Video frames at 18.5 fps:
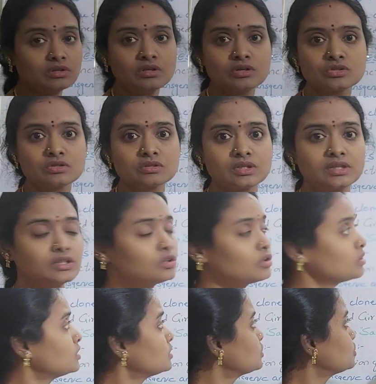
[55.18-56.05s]
in
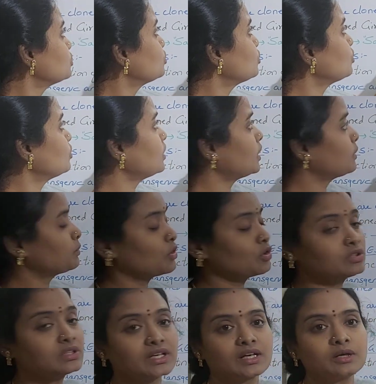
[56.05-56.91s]
order to know about
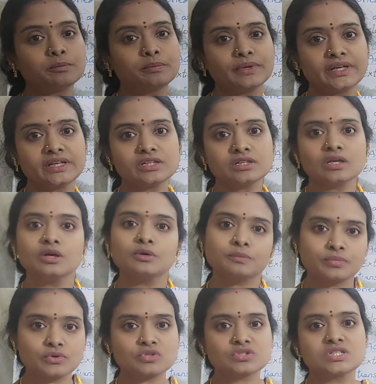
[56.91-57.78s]
the complete
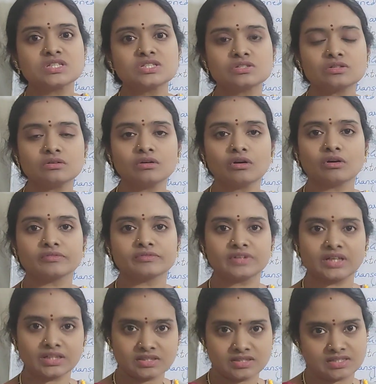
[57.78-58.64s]
procedure of
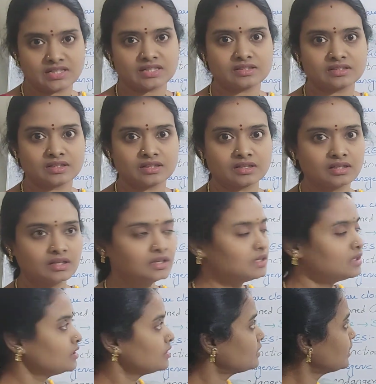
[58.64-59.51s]
that technique. Right?